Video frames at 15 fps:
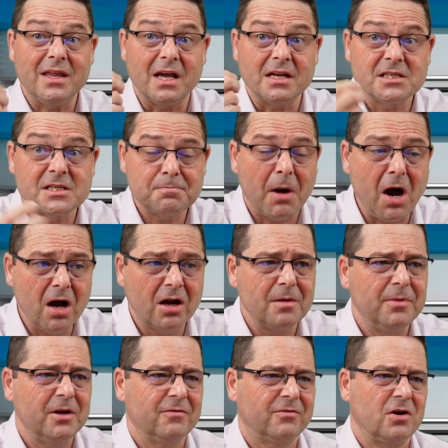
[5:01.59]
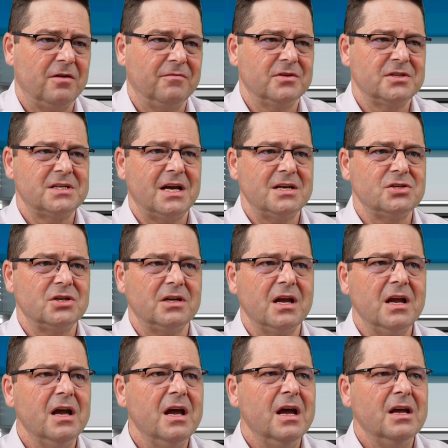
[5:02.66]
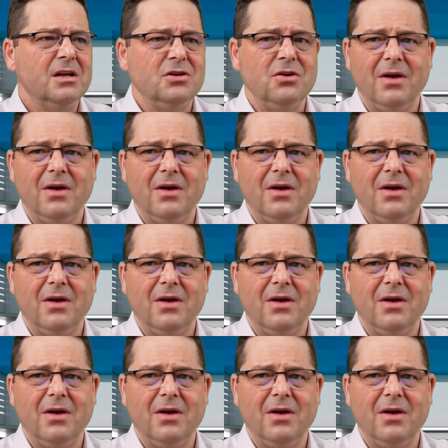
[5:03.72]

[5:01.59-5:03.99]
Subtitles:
They spark a bit of conversation. You